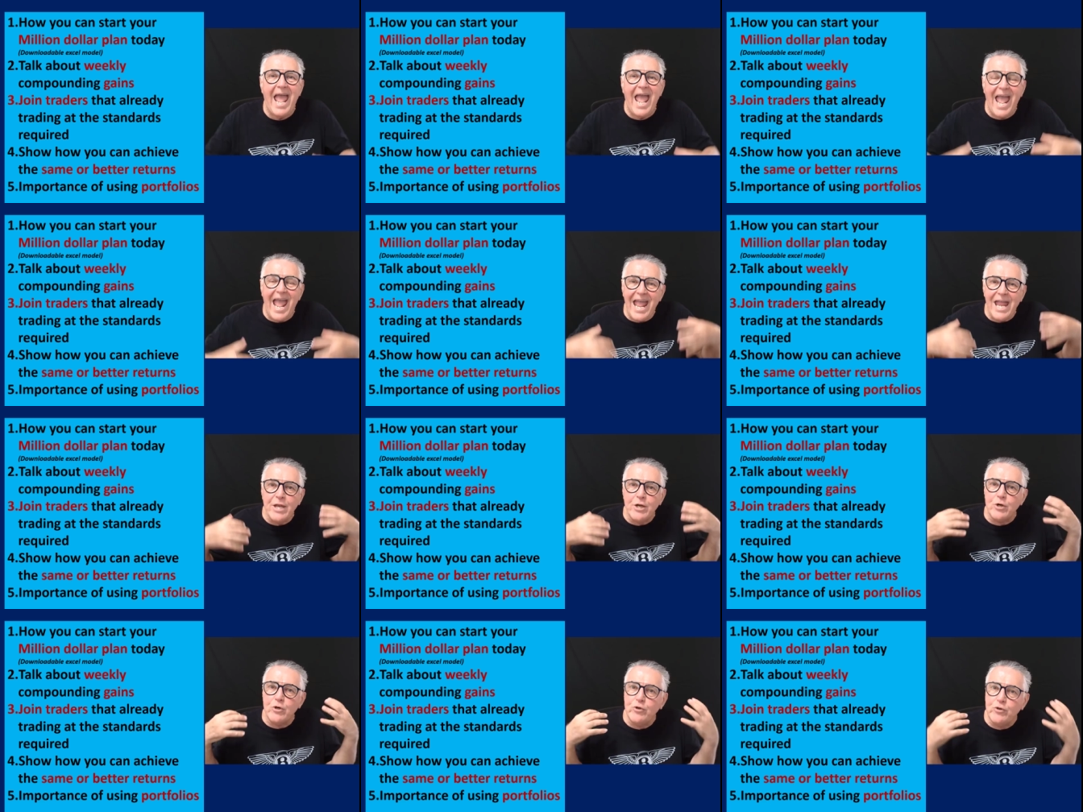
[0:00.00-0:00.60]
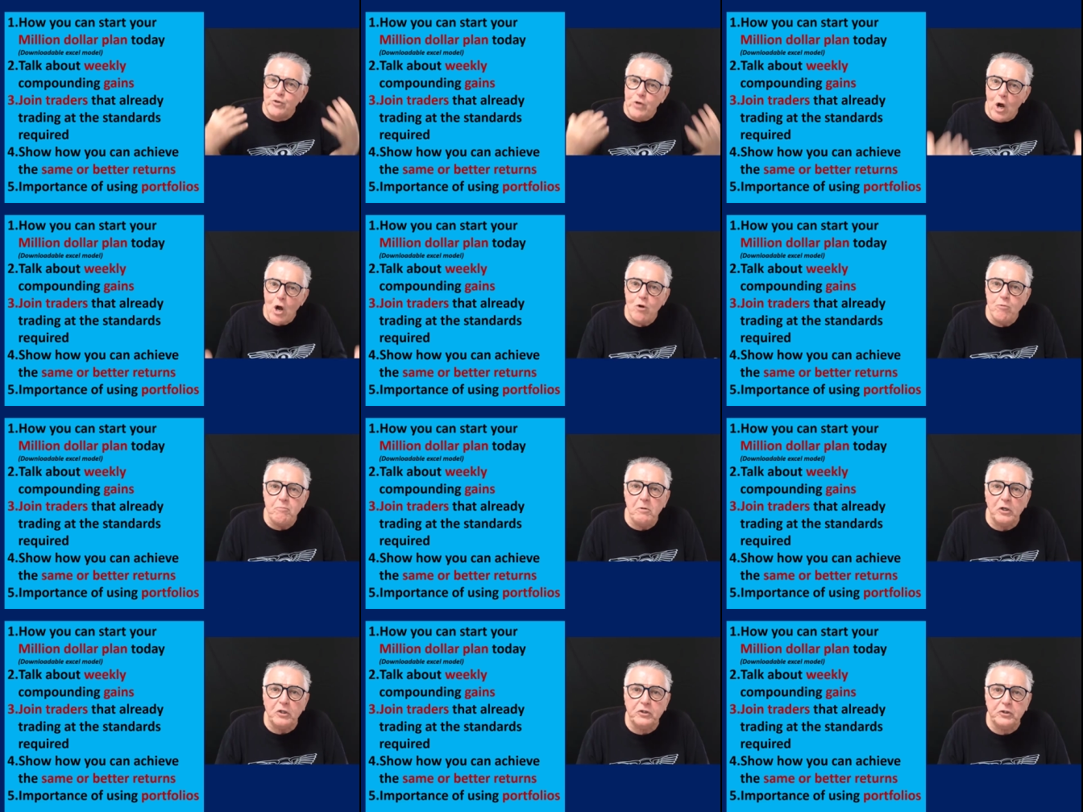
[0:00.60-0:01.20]
and
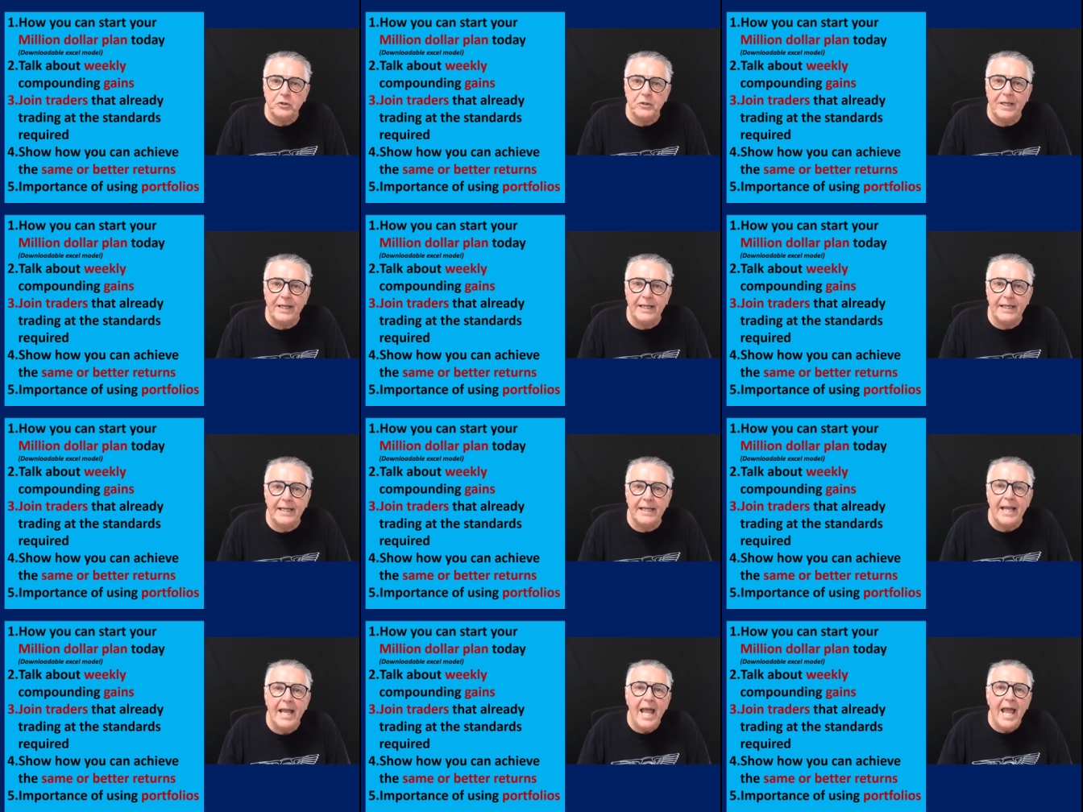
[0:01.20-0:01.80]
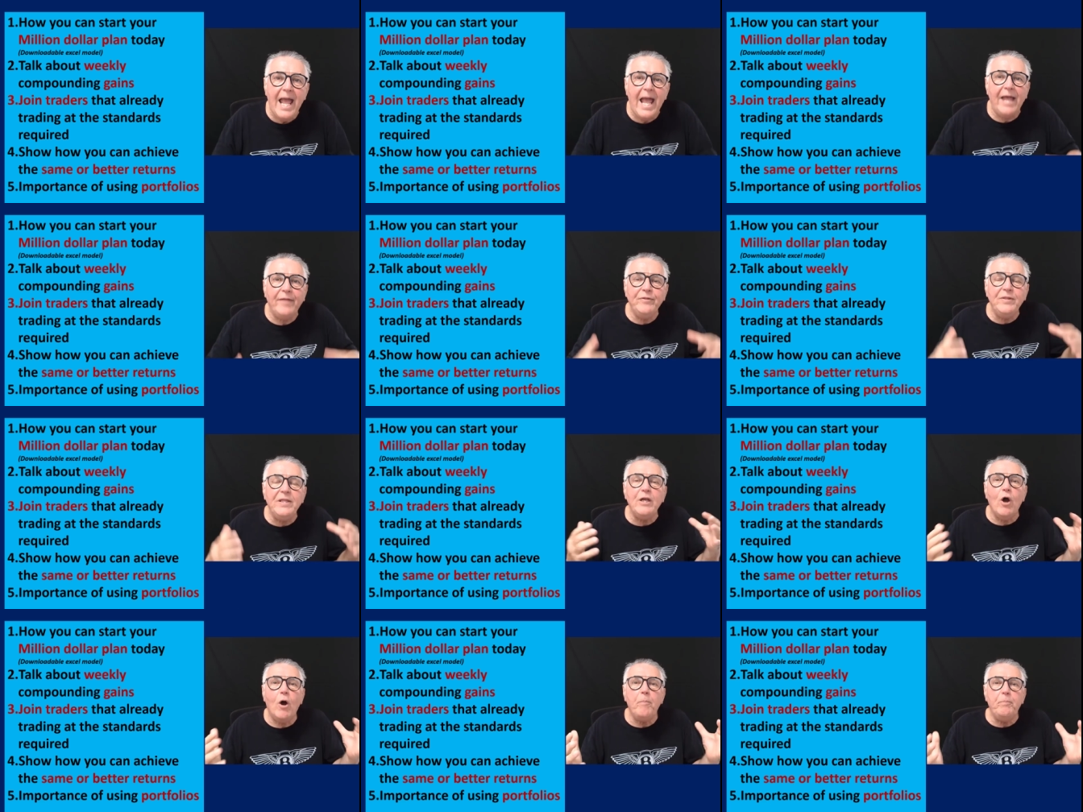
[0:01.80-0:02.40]
robot trading and
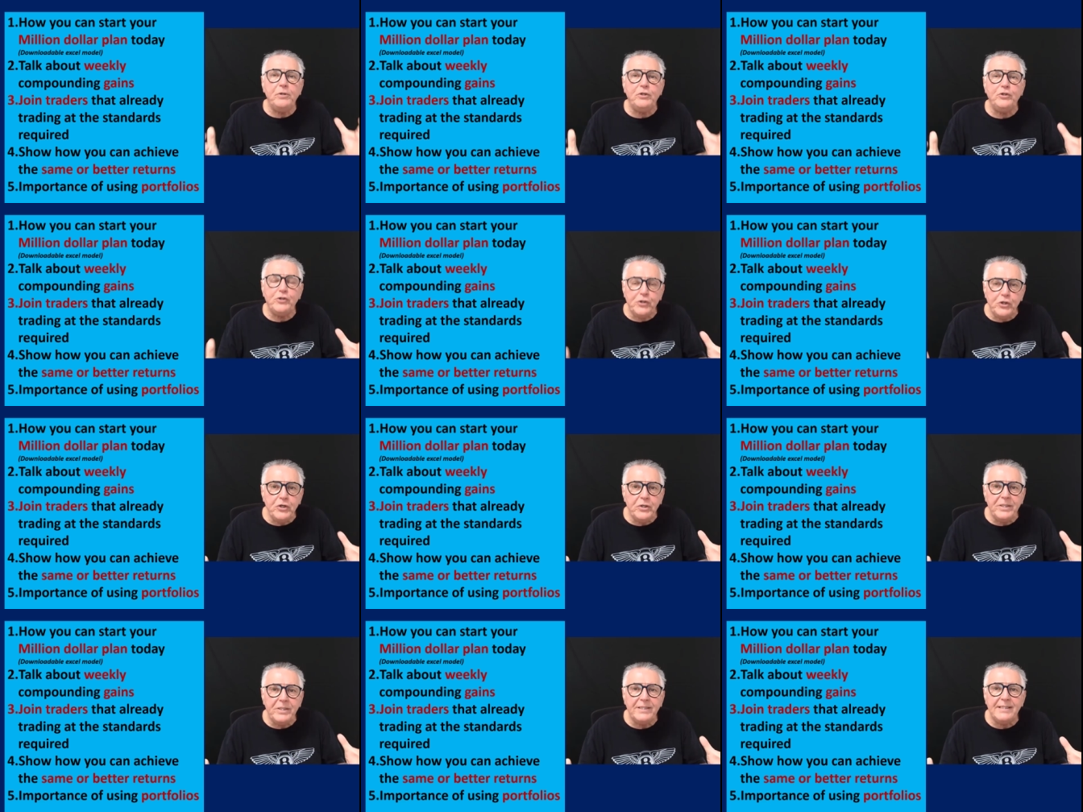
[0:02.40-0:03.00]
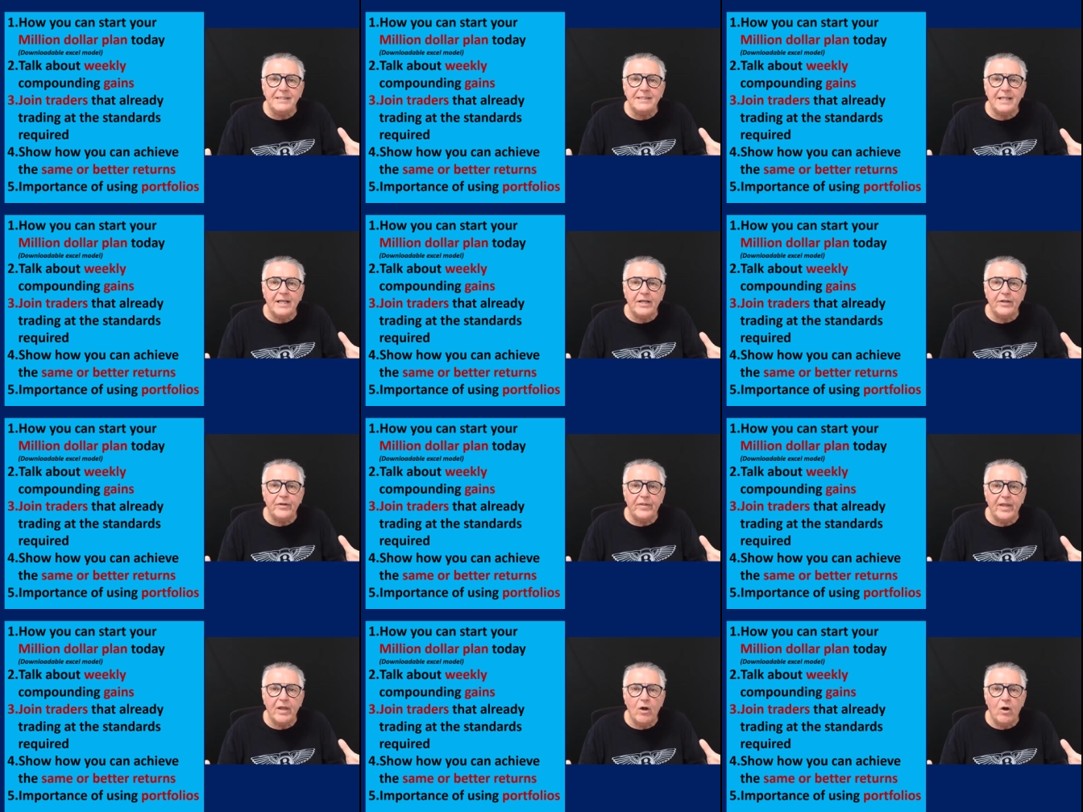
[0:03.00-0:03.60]
the opportunities
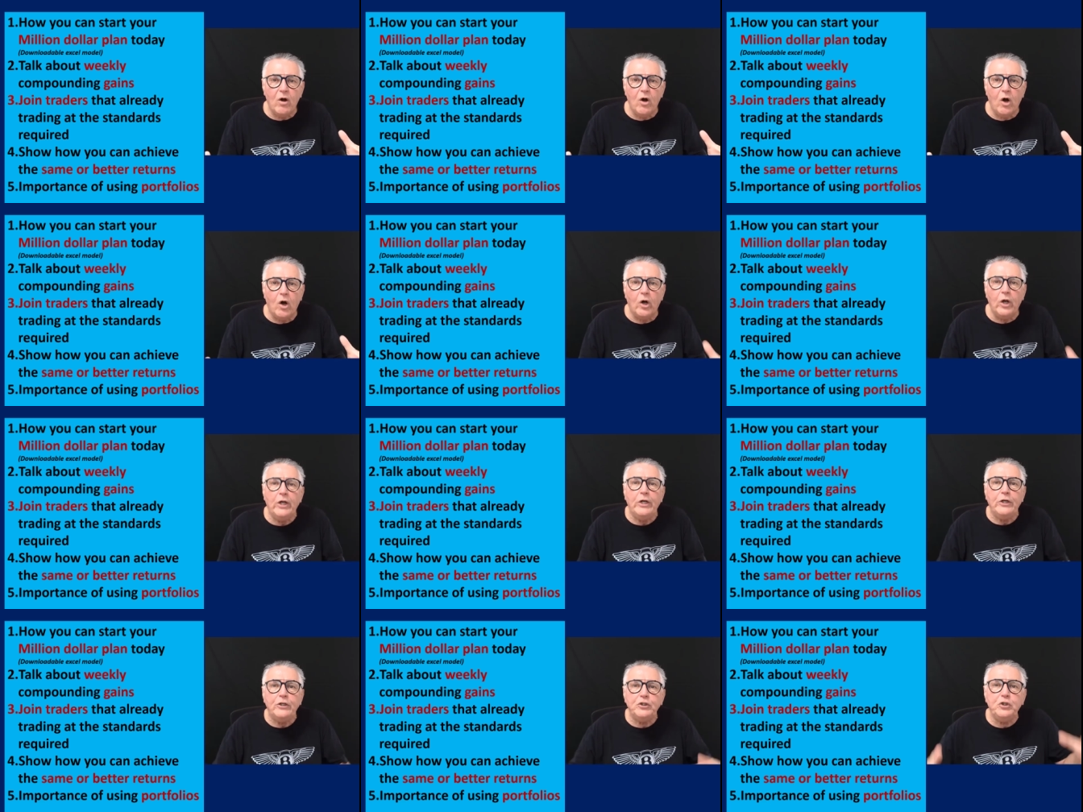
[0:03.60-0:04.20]
that there are